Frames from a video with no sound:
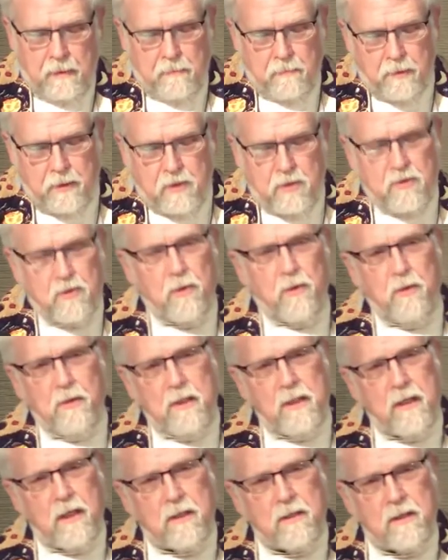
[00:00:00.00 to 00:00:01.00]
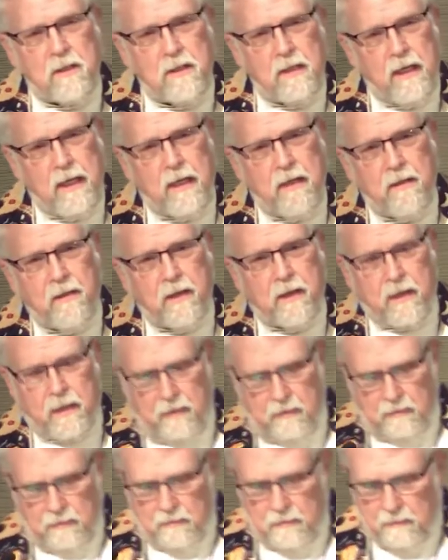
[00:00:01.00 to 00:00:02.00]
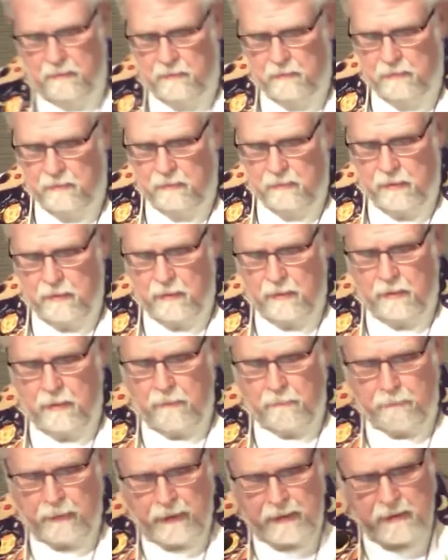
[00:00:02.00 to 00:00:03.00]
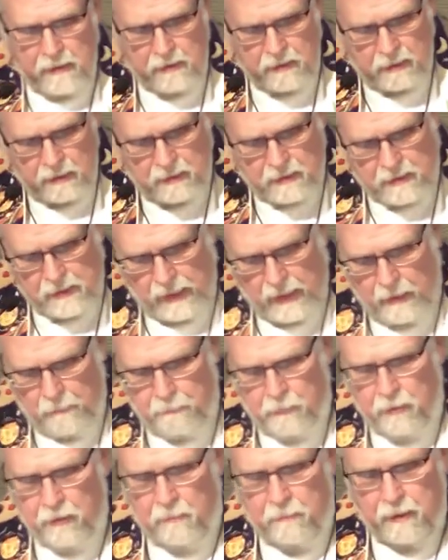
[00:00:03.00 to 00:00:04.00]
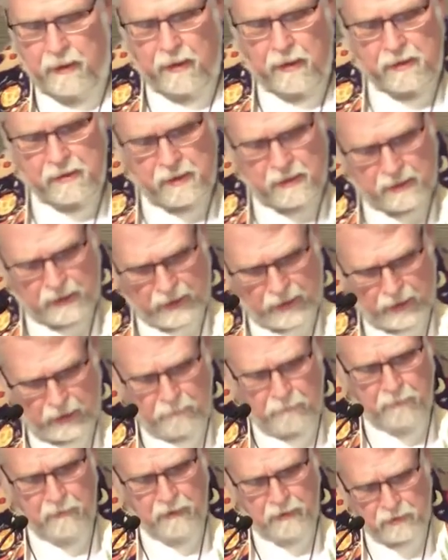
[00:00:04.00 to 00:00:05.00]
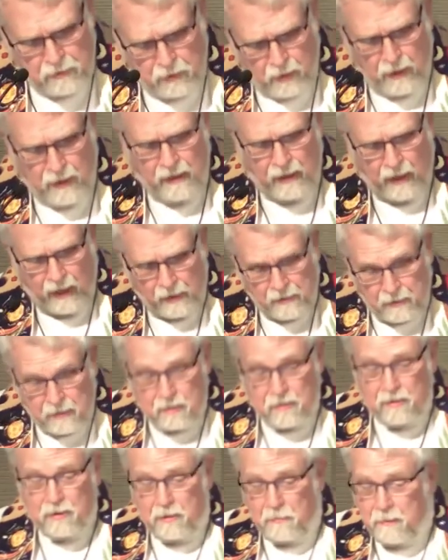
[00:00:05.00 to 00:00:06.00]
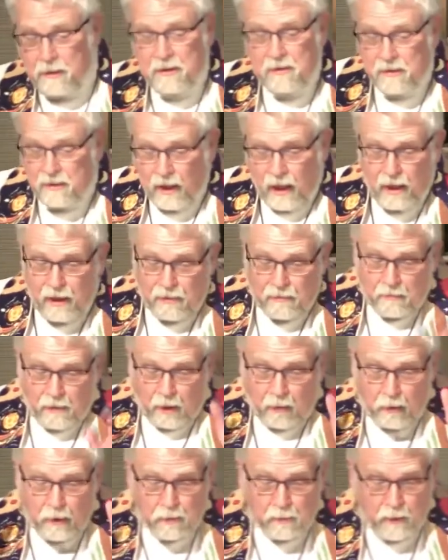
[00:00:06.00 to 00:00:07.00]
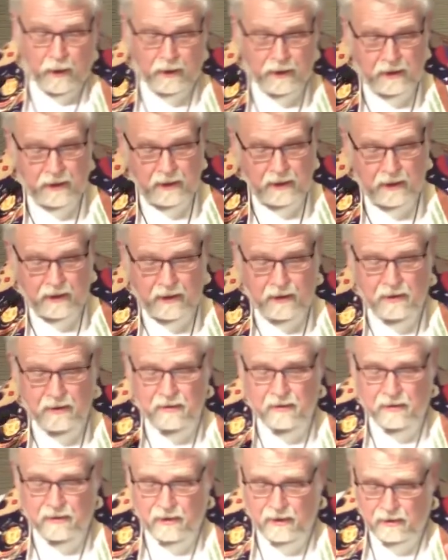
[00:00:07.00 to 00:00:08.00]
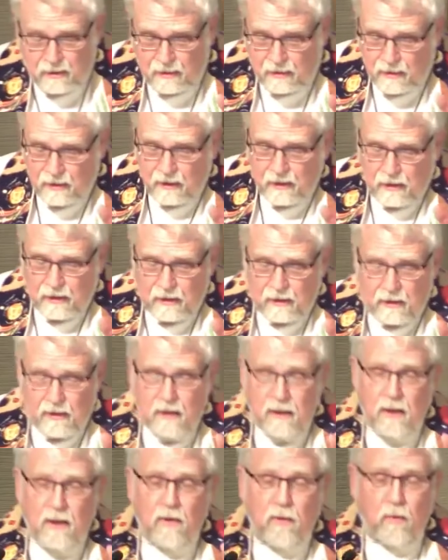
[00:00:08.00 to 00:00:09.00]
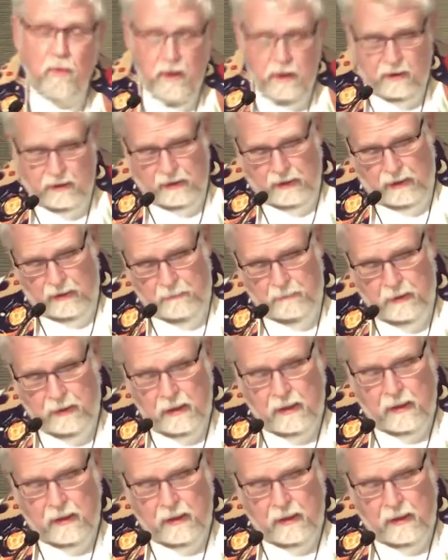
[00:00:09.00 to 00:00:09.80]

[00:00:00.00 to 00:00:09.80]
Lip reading: But the story doesn't end there. By his example, and because he carefully taught others to be star throwers while he is still with them,